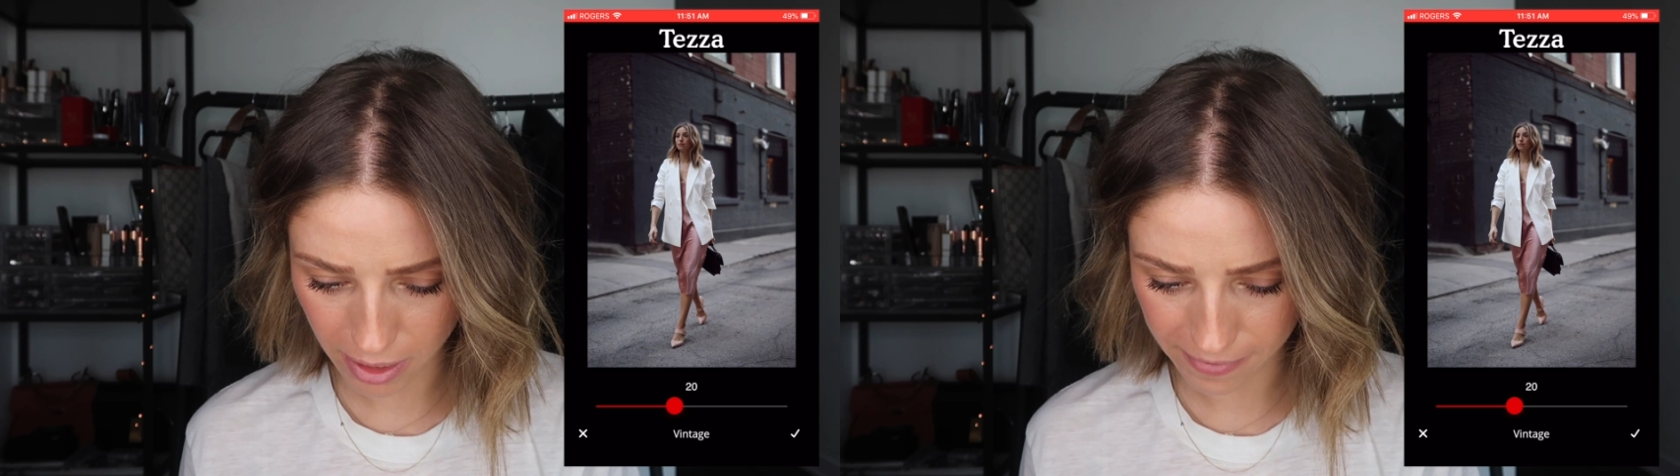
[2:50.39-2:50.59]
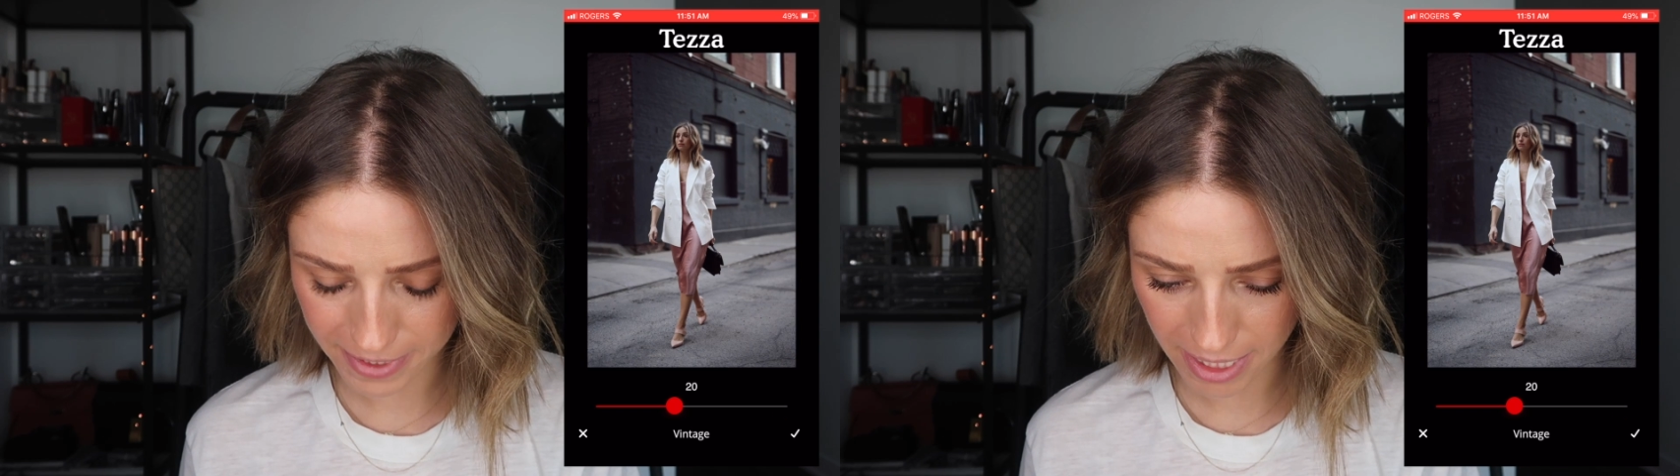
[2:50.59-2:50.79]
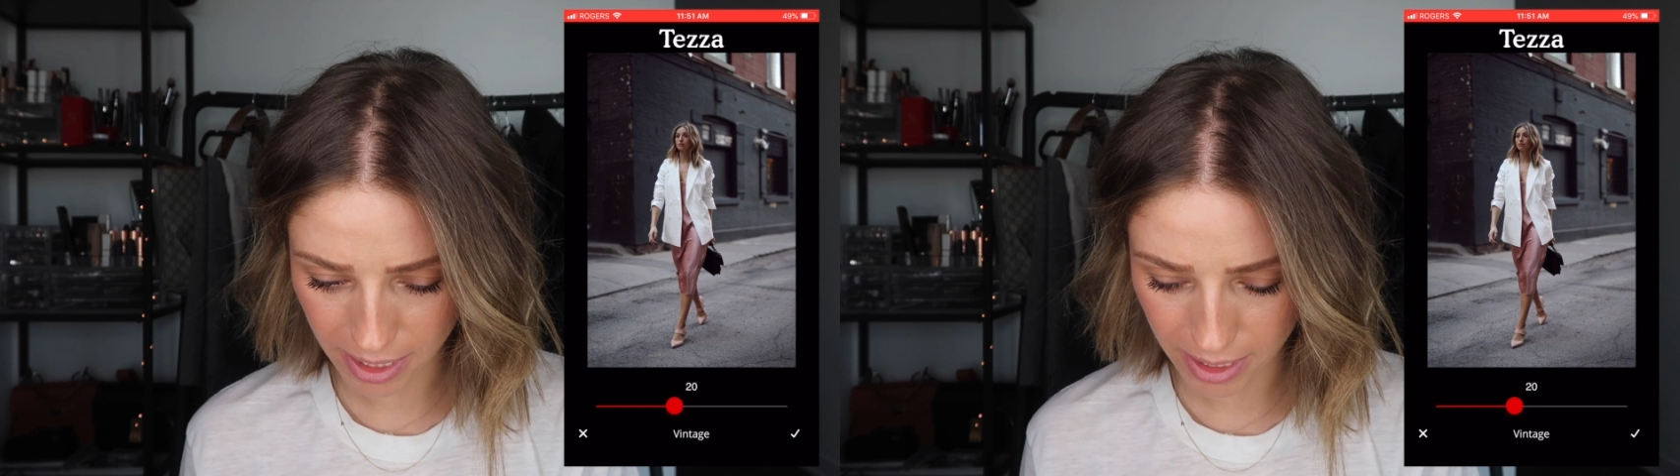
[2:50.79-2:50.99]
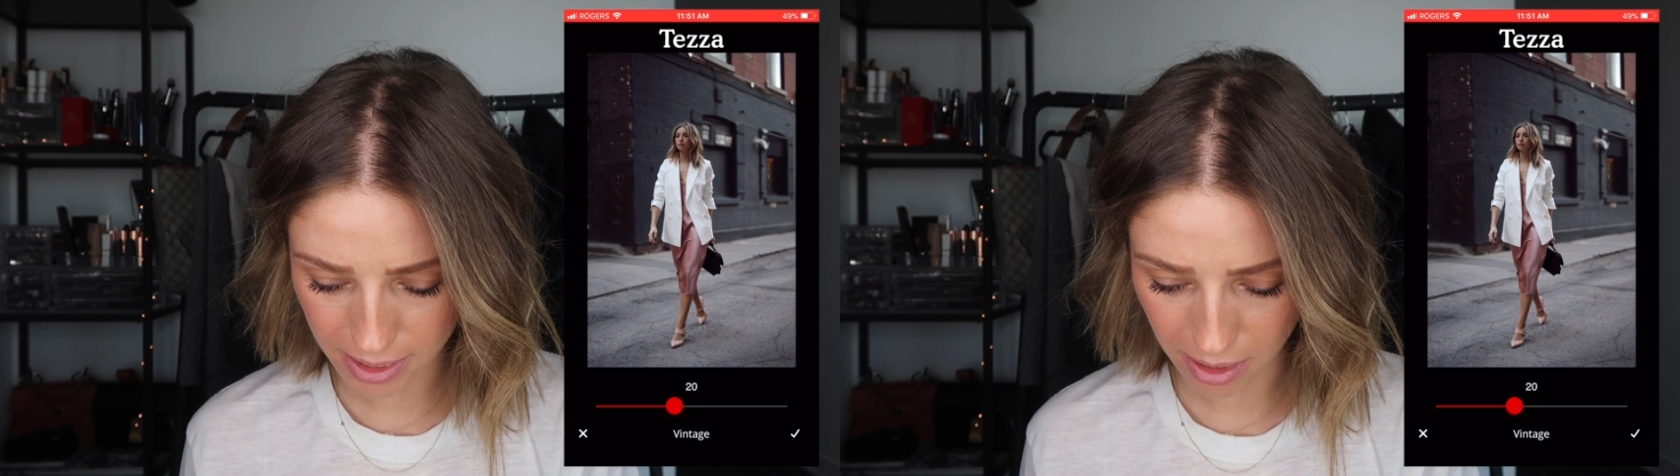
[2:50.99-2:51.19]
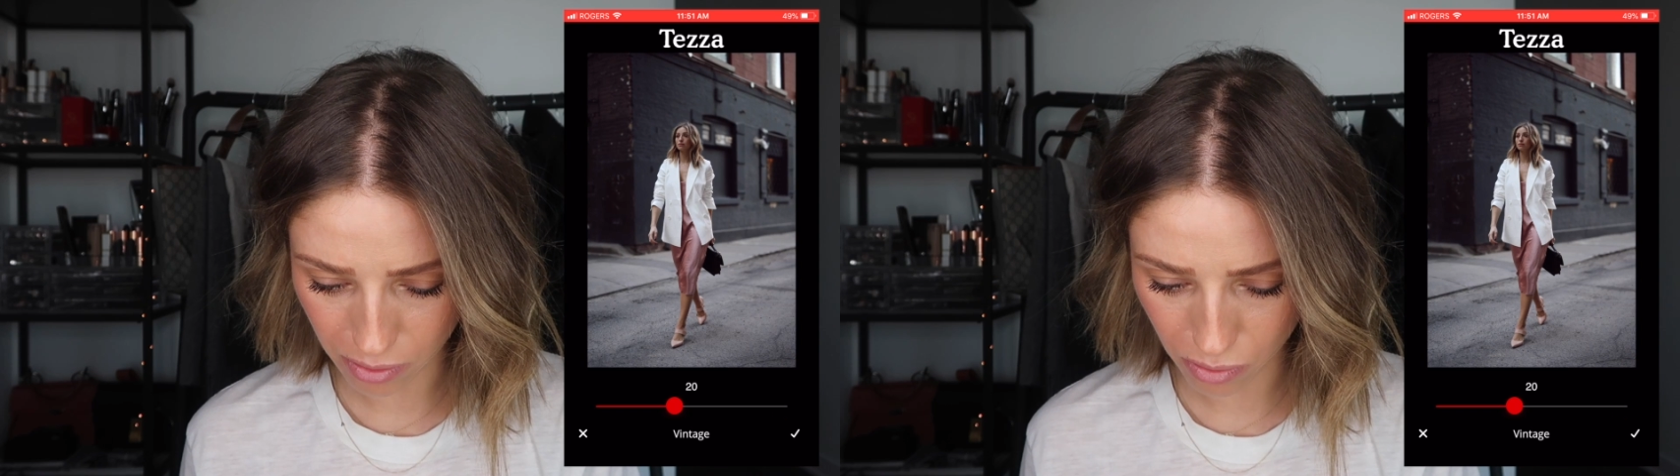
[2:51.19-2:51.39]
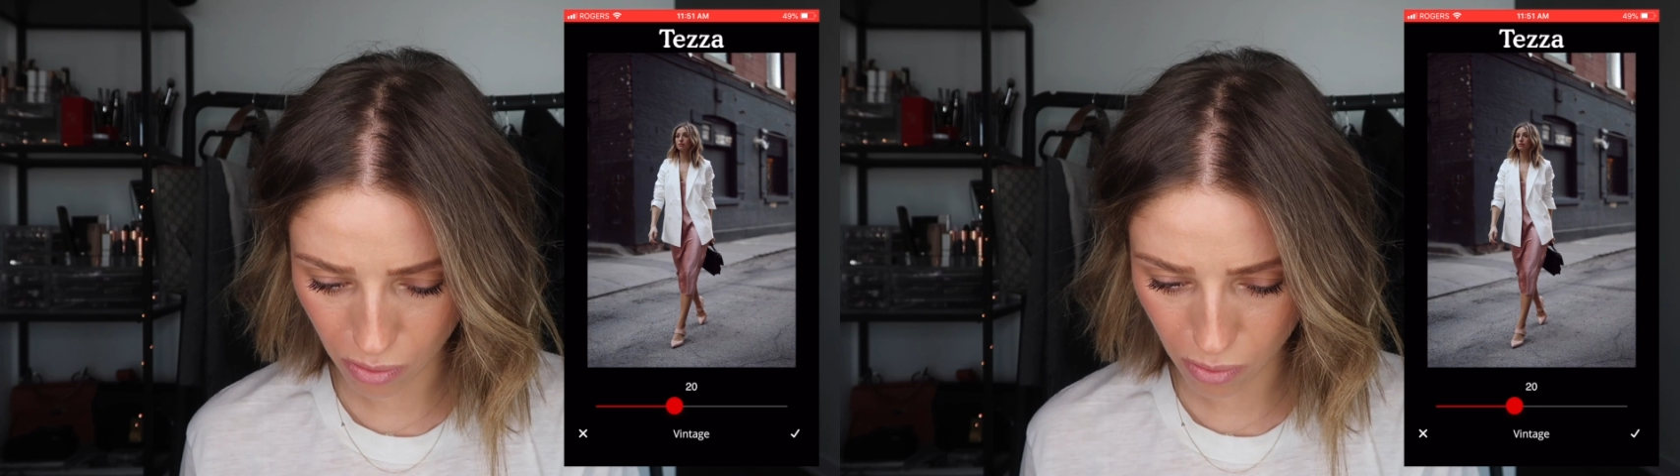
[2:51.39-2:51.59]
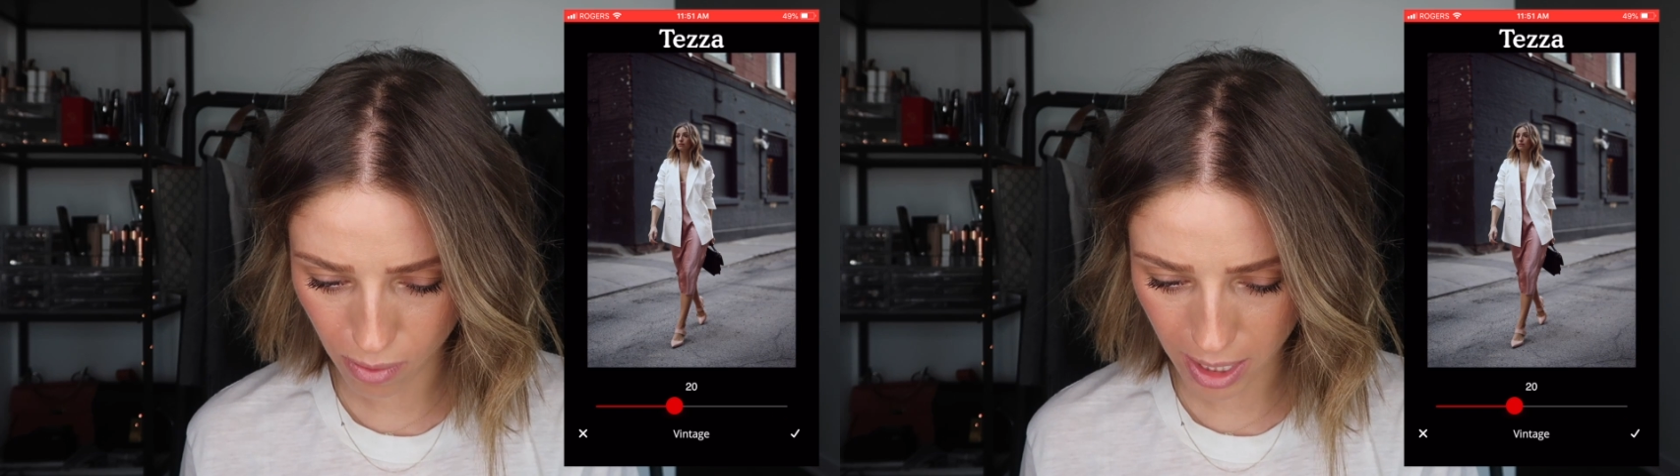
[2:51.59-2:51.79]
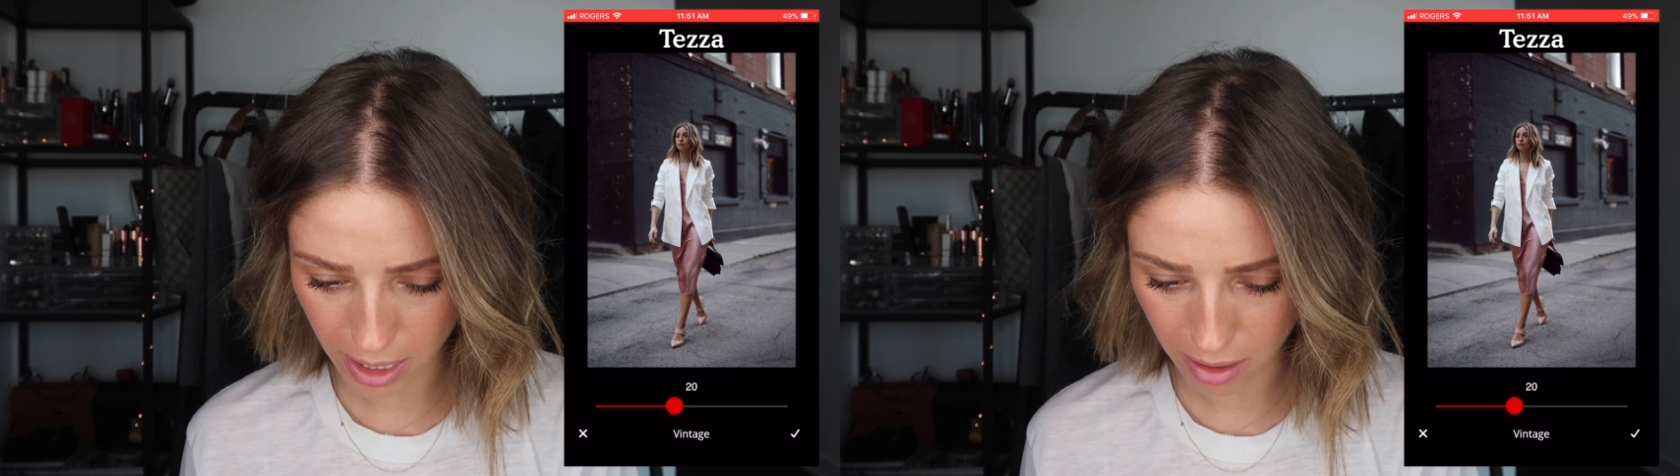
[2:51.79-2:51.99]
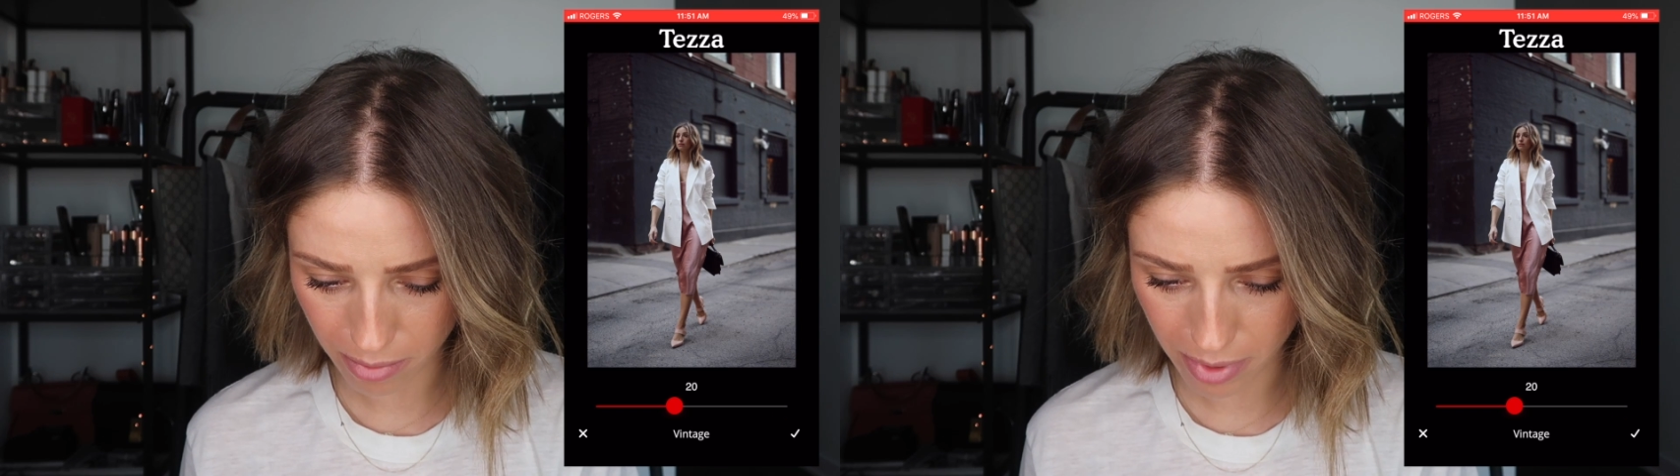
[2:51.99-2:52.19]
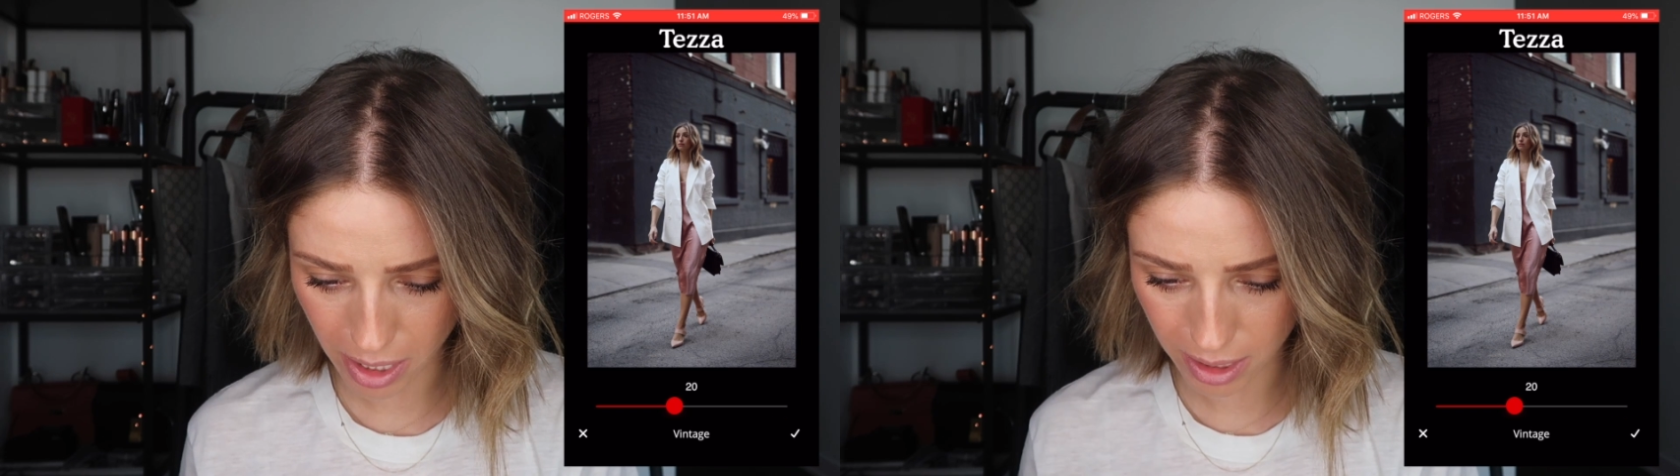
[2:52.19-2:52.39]
and I've taken it down quite
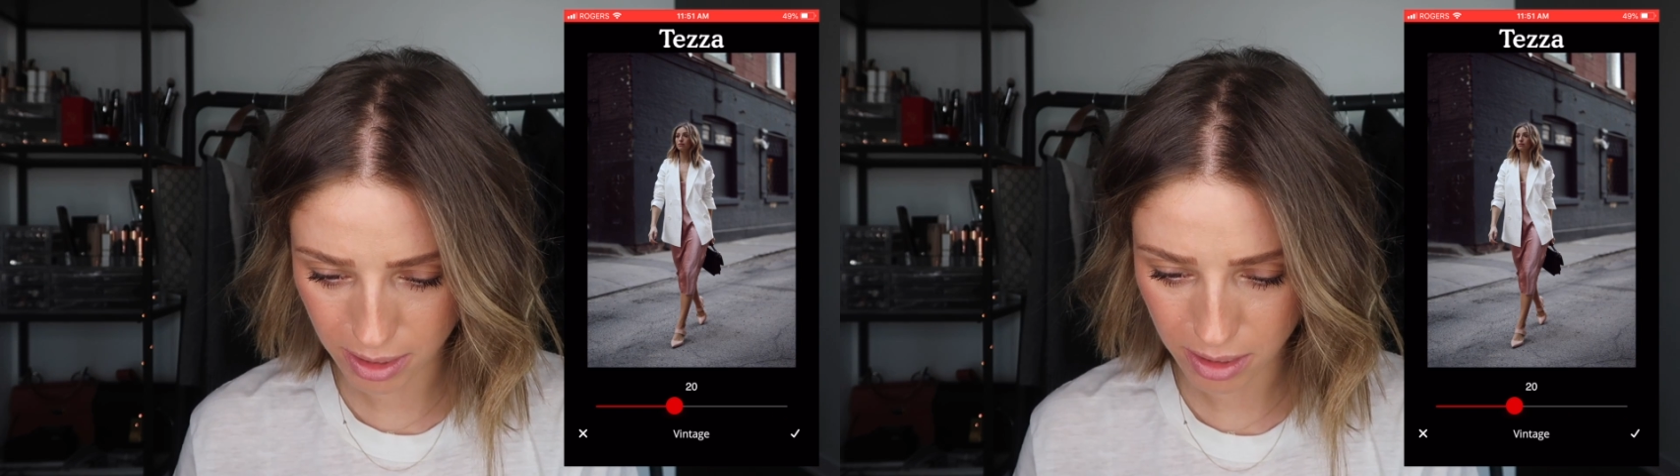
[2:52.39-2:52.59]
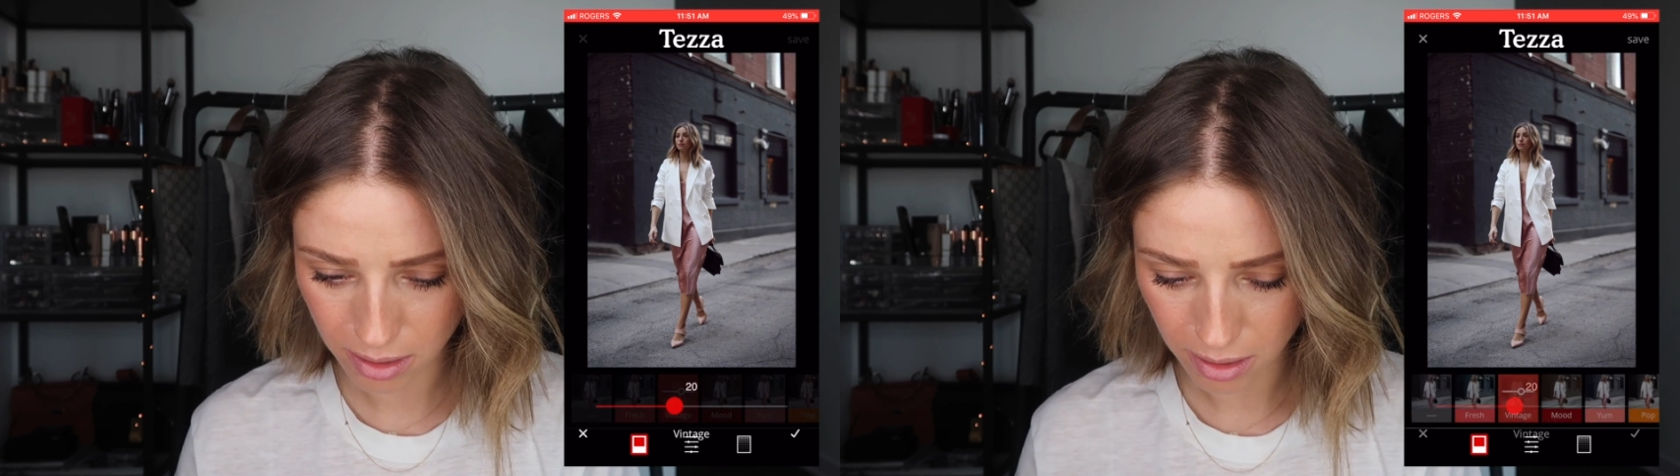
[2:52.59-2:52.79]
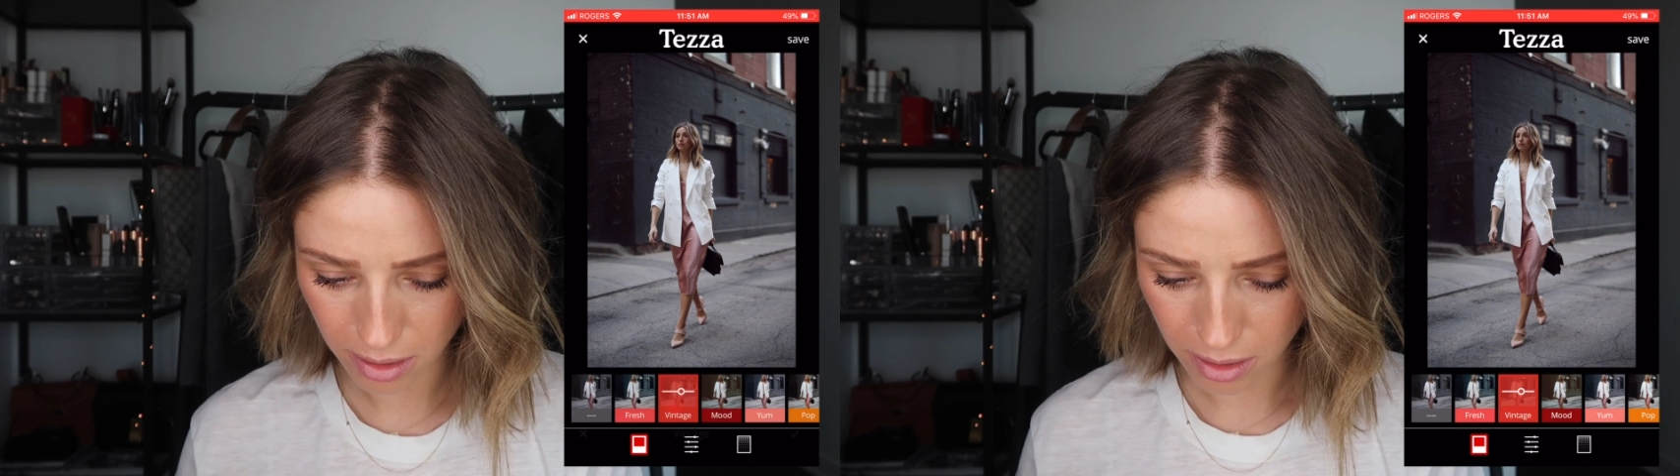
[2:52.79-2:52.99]
a bit.